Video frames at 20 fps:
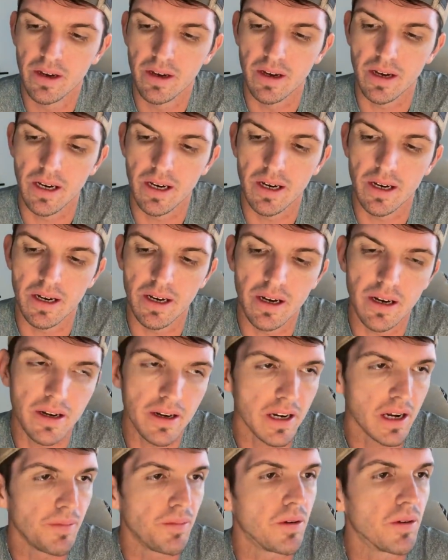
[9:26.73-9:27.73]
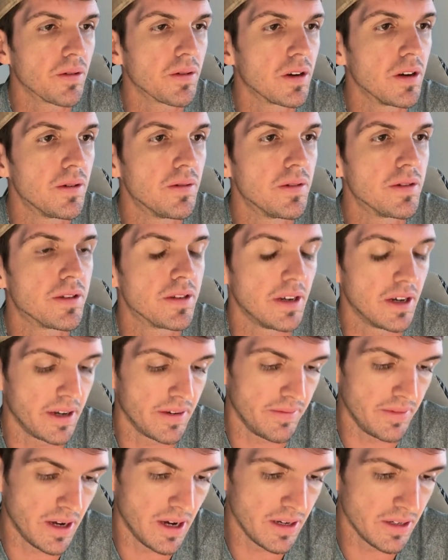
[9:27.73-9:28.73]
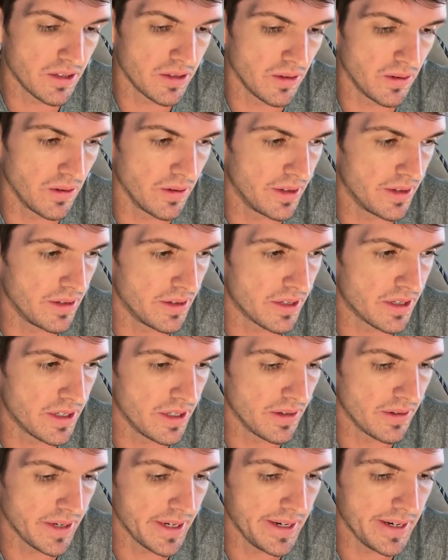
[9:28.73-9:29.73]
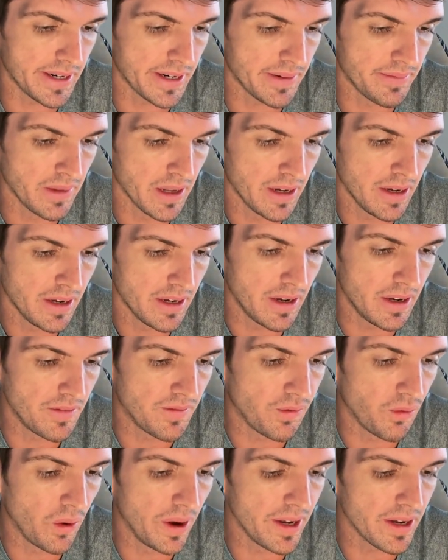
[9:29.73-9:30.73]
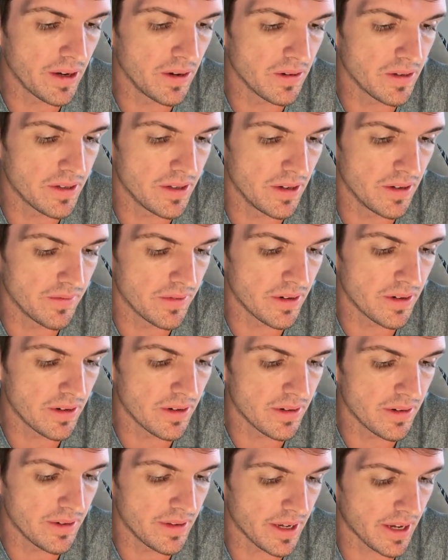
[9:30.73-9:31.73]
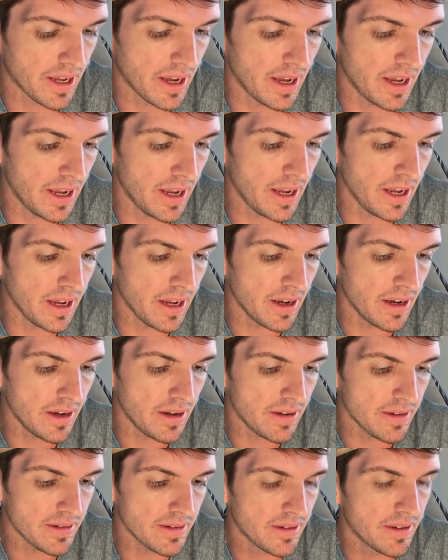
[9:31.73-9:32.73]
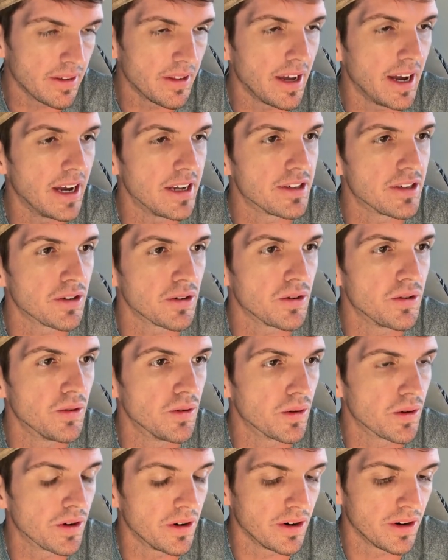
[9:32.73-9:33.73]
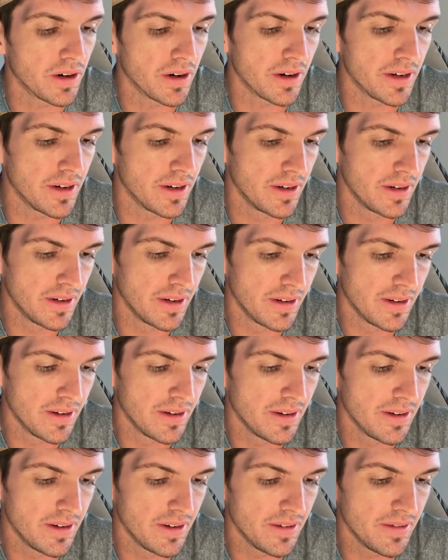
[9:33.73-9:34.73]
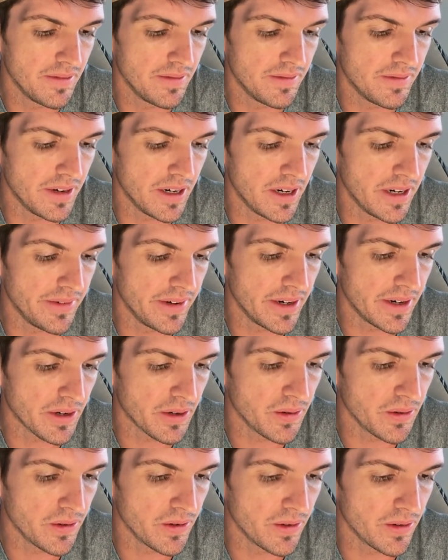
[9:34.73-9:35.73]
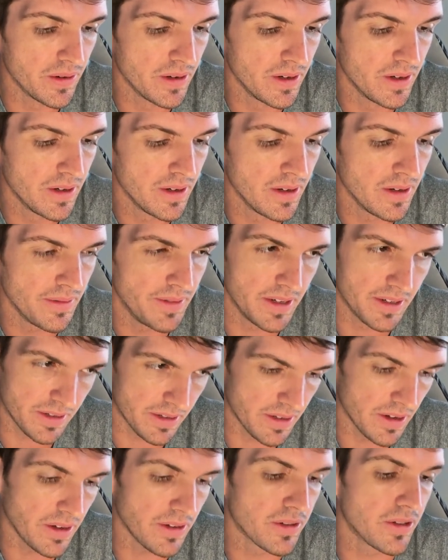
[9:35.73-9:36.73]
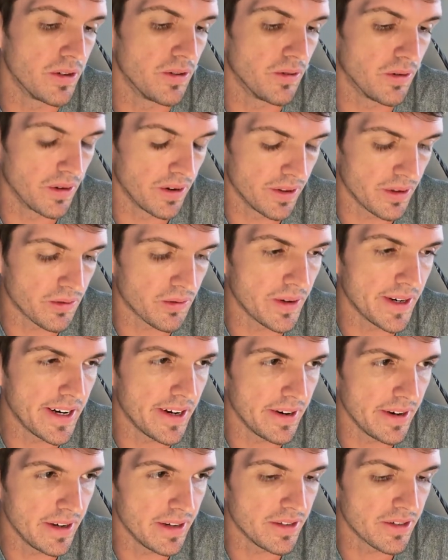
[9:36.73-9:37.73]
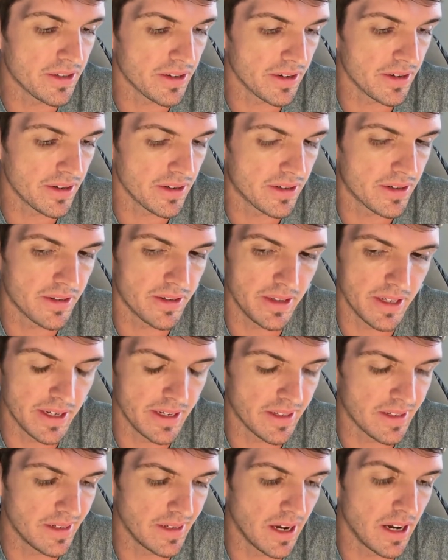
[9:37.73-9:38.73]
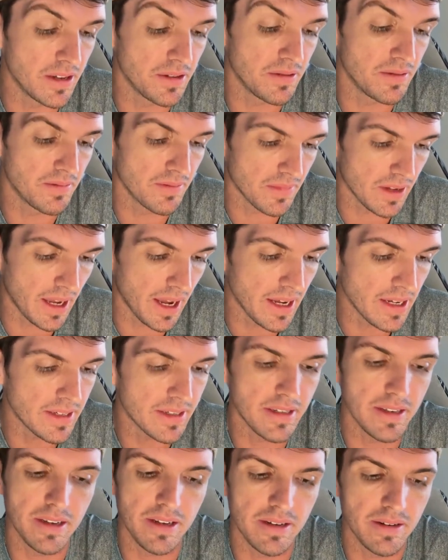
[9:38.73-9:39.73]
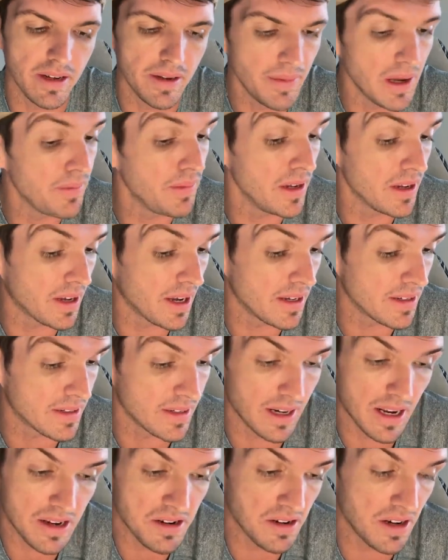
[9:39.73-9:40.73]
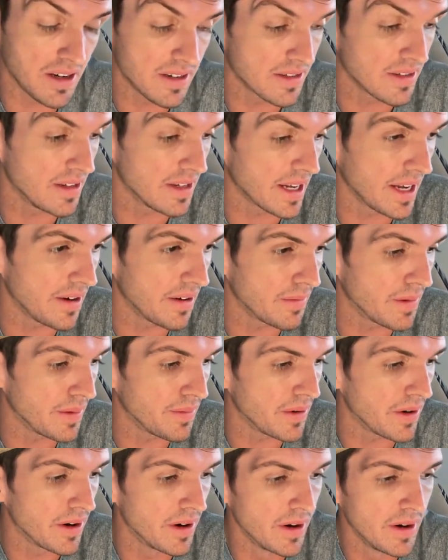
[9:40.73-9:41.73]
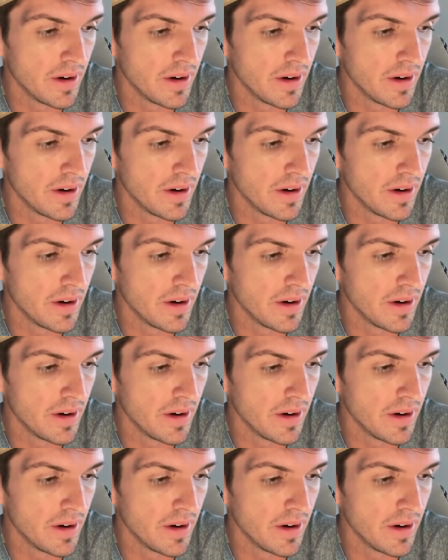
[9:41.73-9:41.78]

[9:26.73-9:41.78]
A couple of good ones that I have not sold that are still here. And Fuego Silver, the King. That's a cool card. Very, very cool. This is also one of the rare inserts that's not case hit. It may be case hit, honestly, I can't remember.